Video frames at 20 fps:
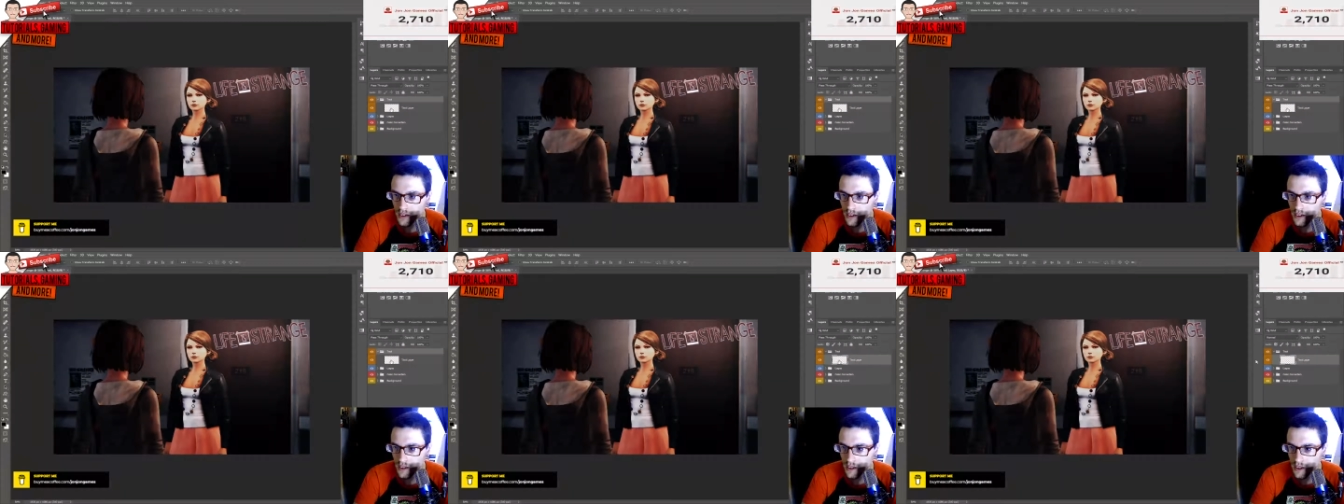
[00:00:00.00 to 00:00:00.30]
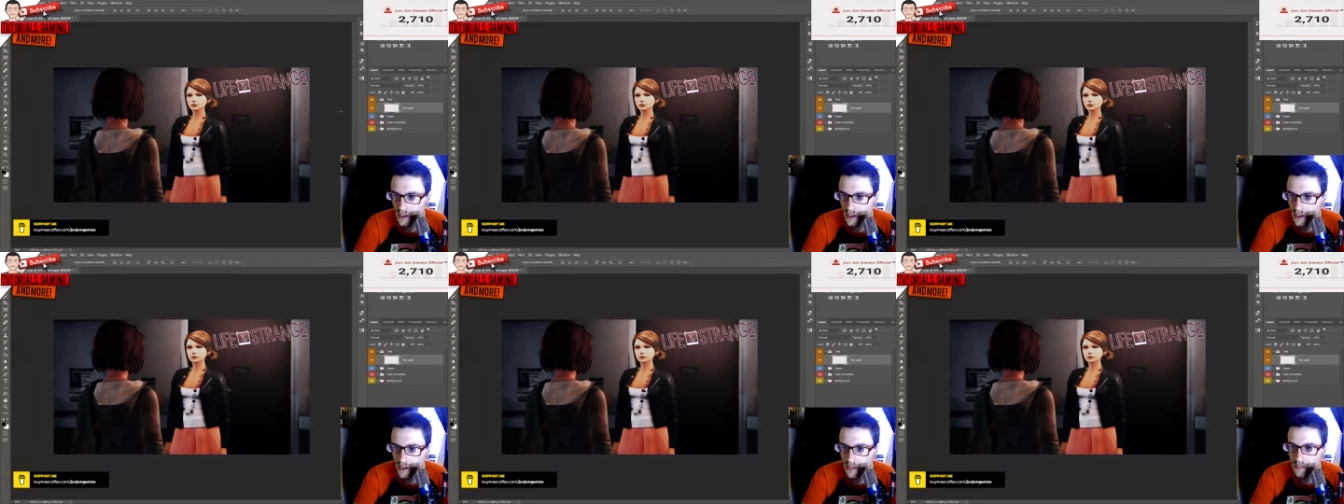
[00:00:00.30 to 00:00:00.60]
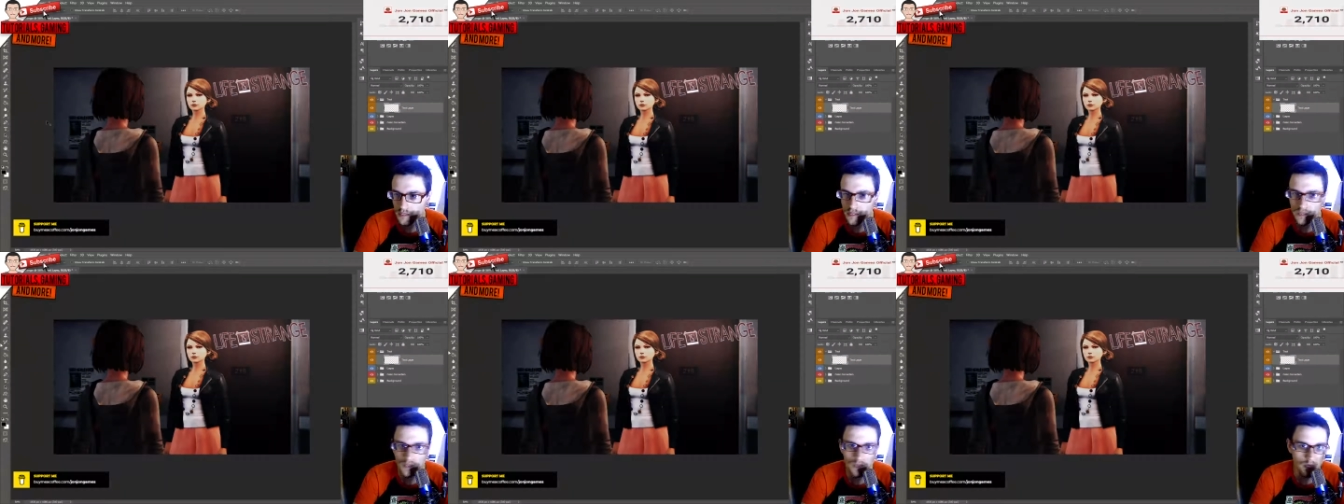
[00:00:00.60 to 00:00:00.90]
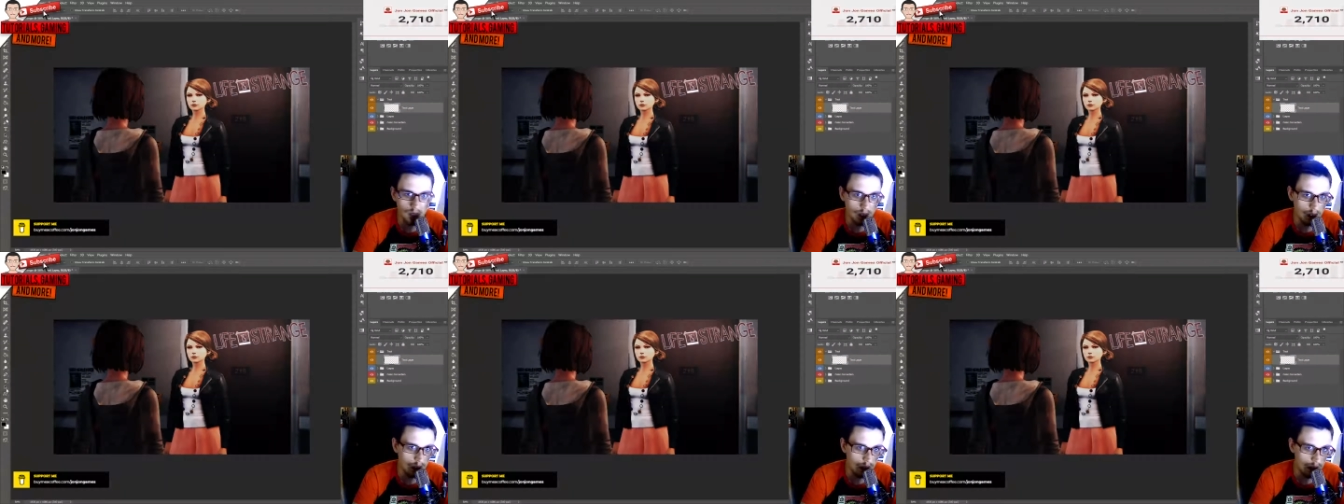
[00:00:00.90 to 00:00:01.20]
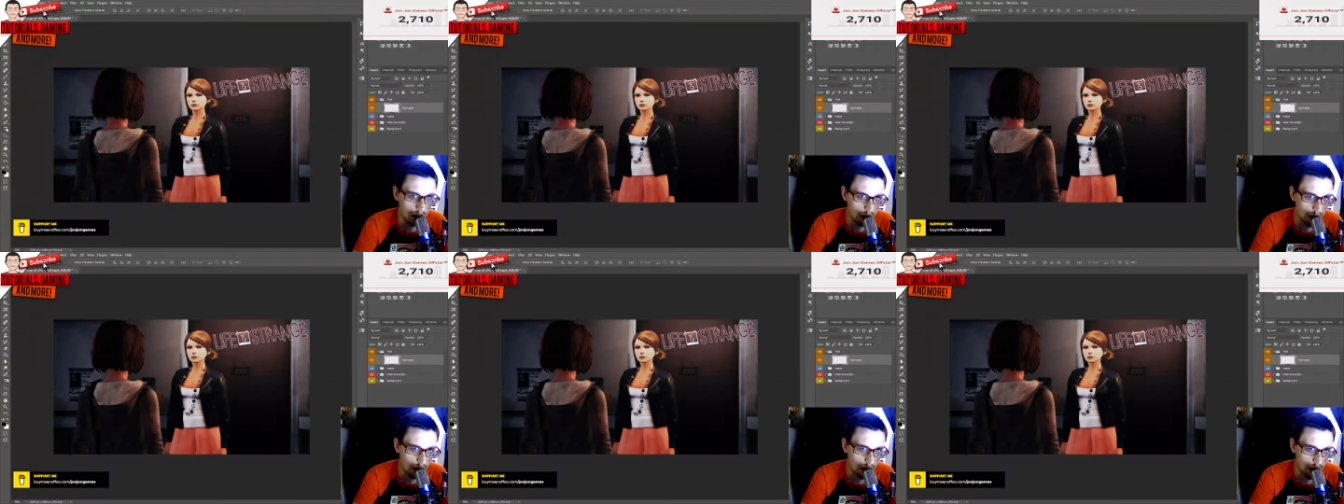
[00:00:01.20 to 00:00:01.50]
Um, I'm gonna
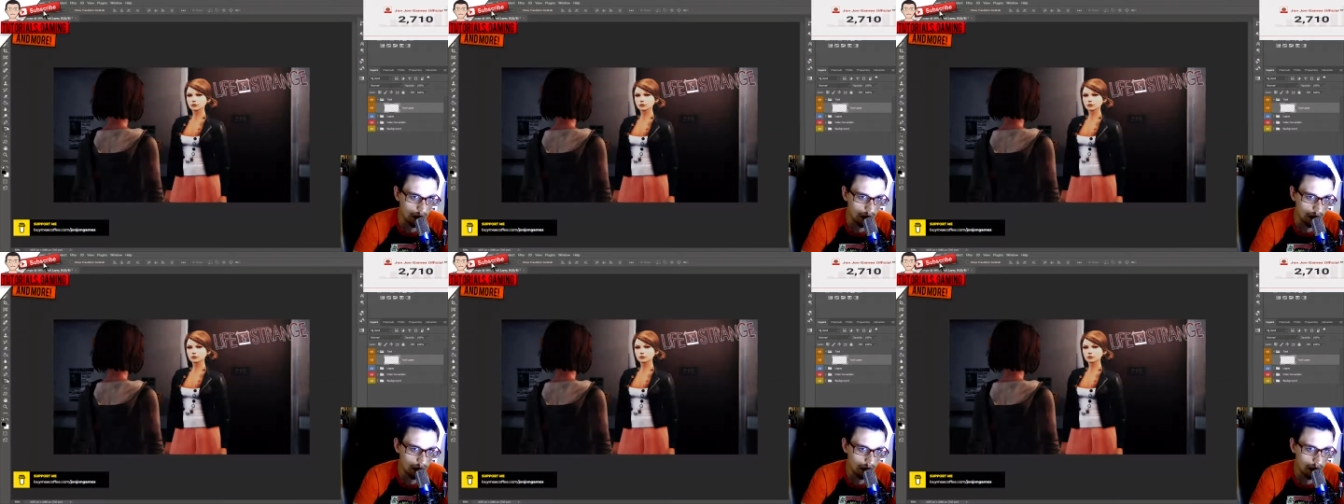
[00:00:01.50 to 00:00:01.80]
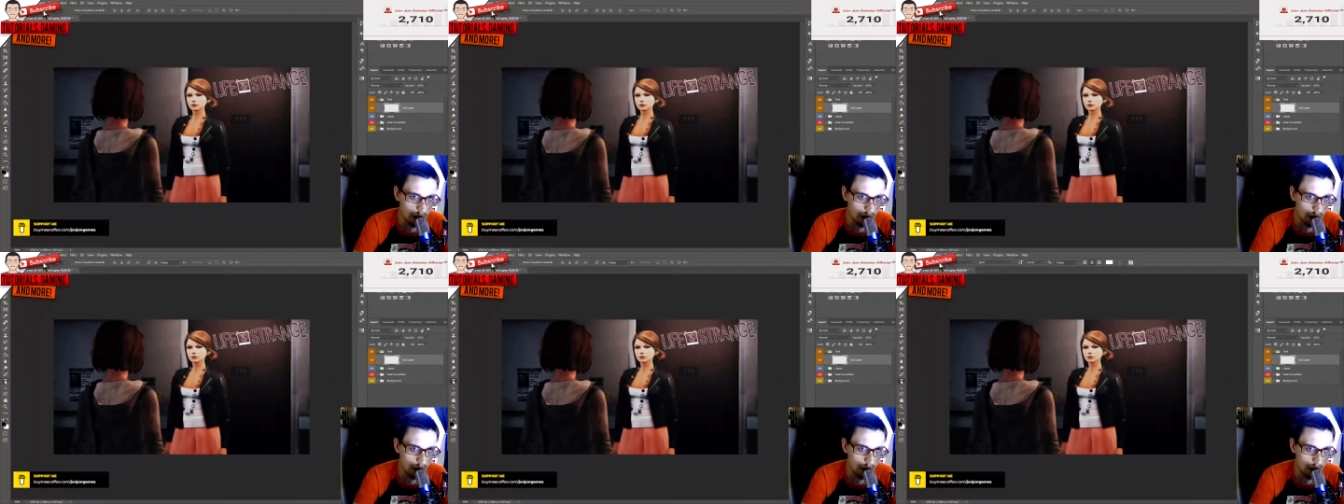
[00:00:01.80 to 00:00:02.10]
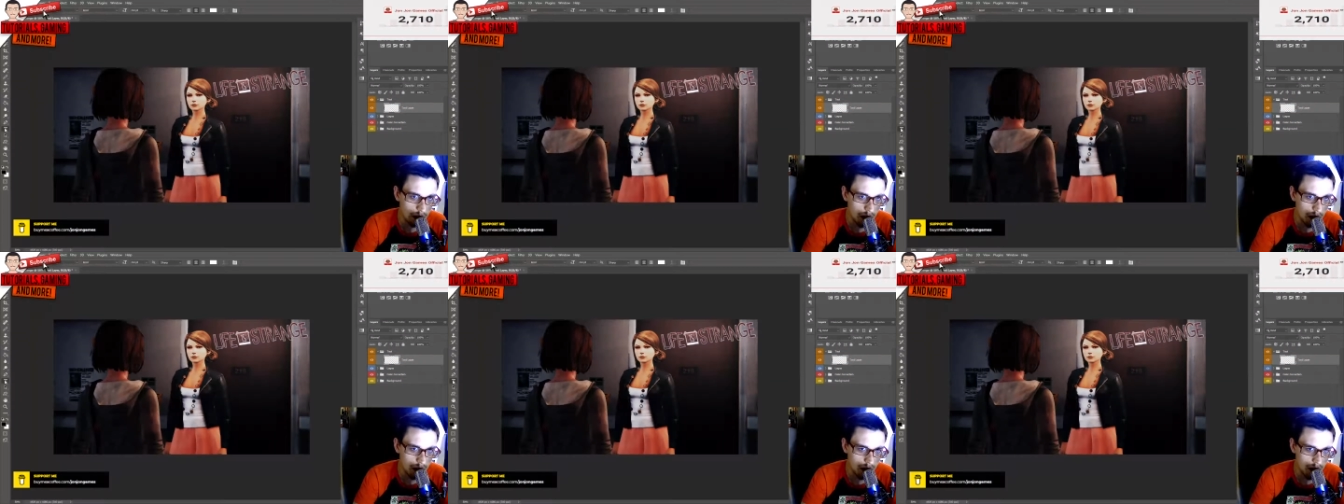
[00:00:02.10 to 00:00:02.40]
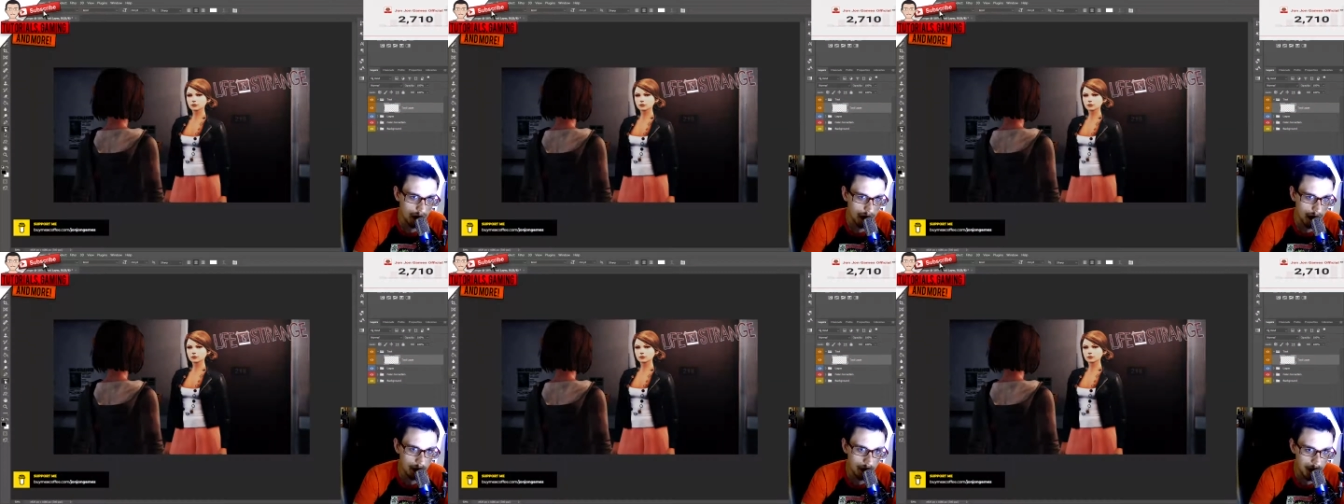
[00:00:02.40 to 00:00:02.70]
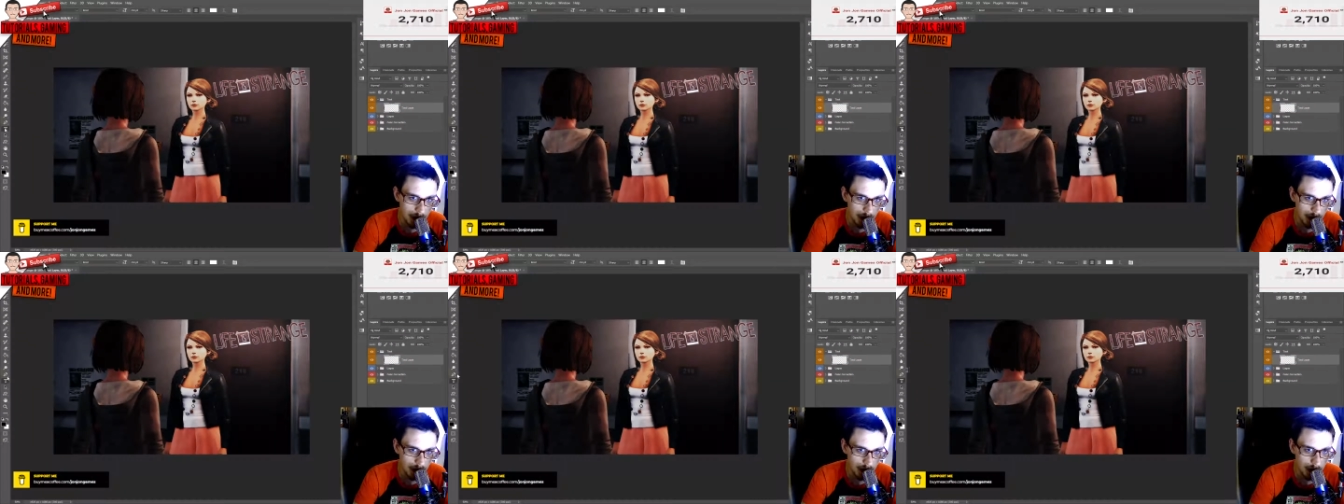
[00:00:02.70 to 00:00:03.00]
go ahead and go to the type
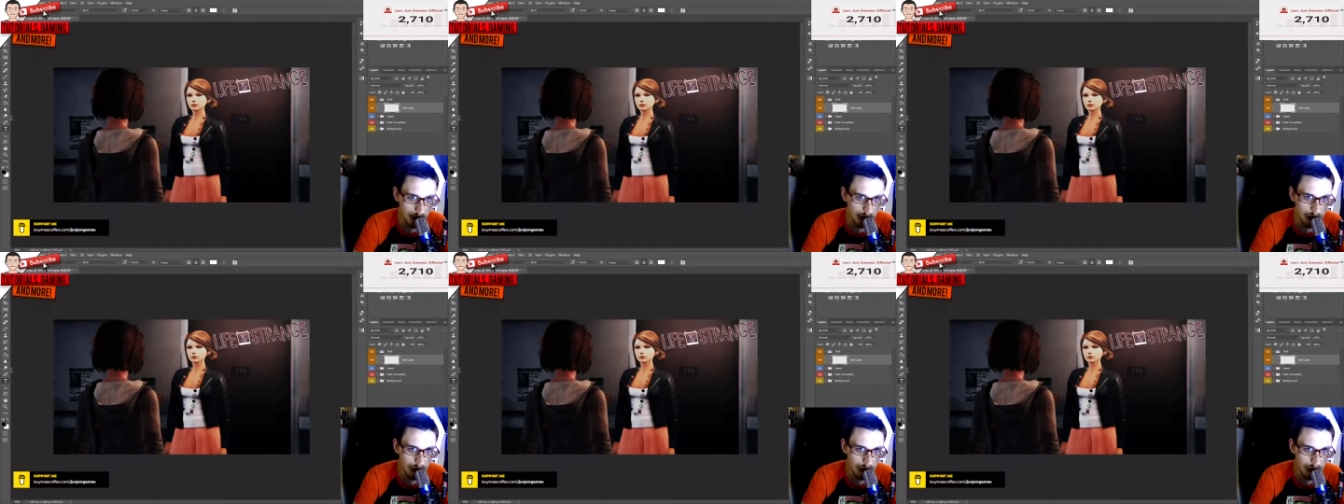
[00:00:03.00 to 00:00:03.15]
tool.